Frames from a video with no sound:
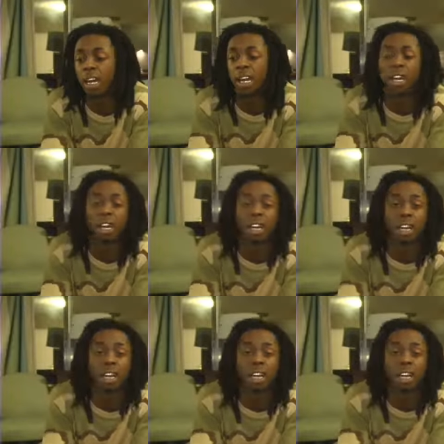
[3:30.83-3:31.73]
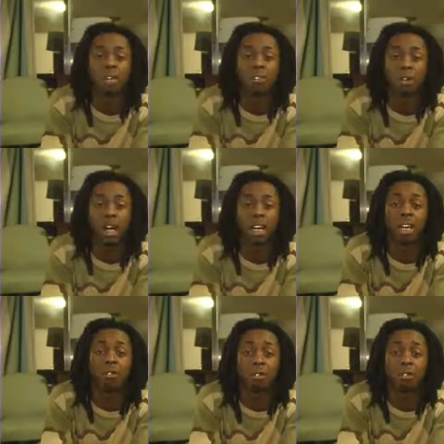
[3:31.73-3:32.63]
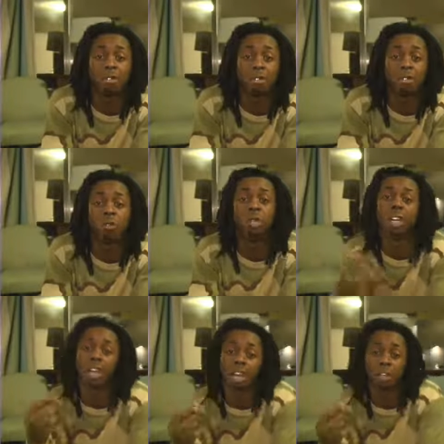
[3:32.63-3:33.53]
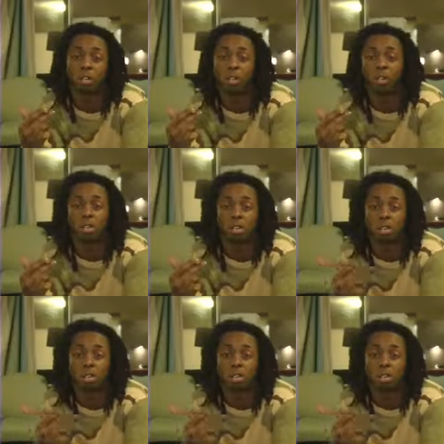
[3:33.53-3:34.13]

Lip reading: and I left Houston with a condo out,